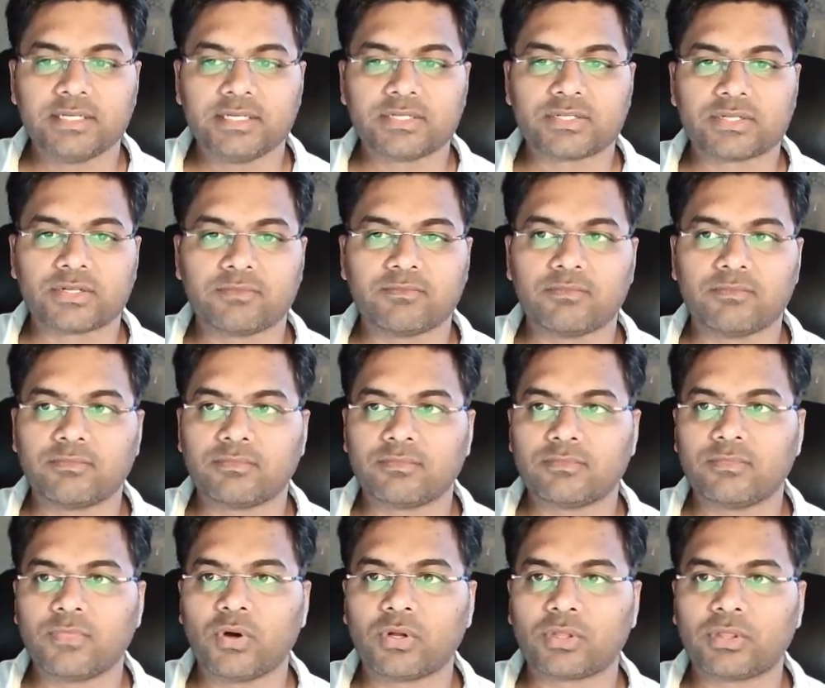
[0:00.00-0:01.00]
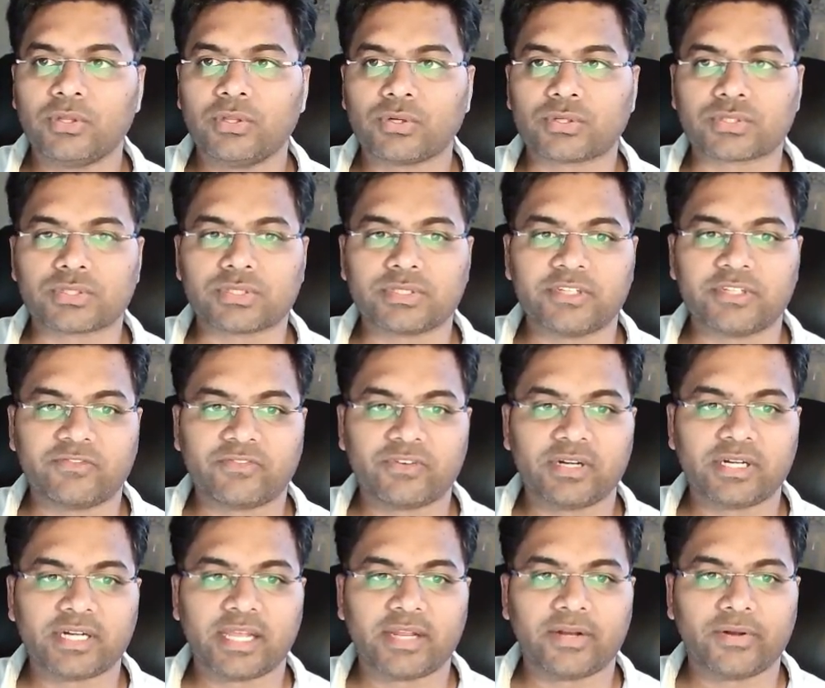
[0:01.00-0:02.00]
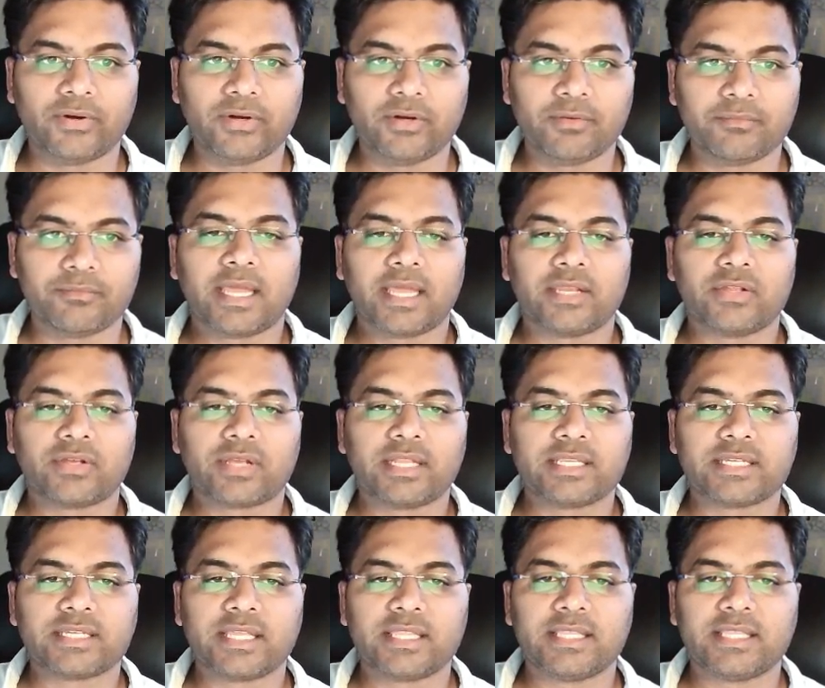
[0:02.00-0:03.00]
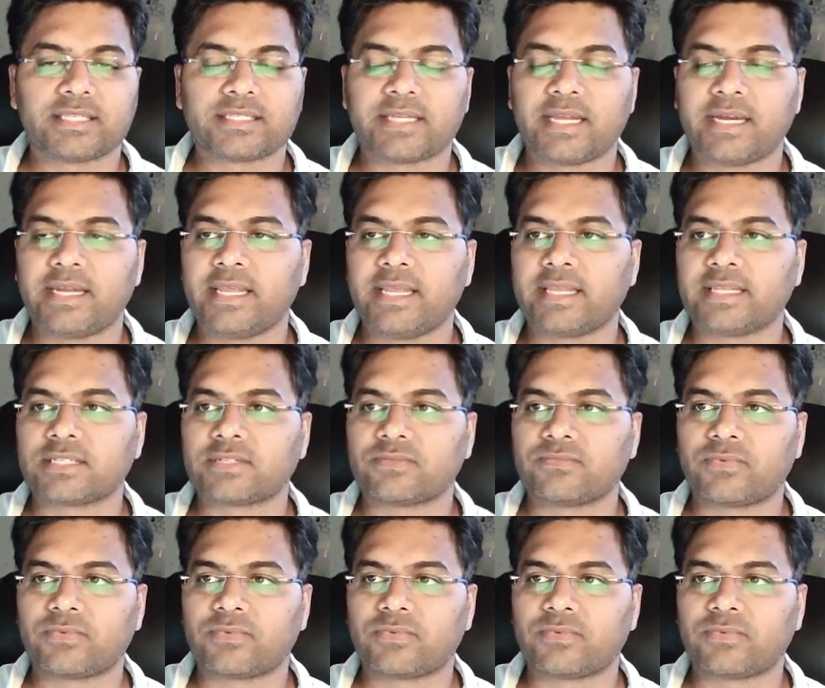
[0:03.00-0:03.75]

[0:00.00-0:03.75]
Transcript: So both looks different, I know, and you can change the settings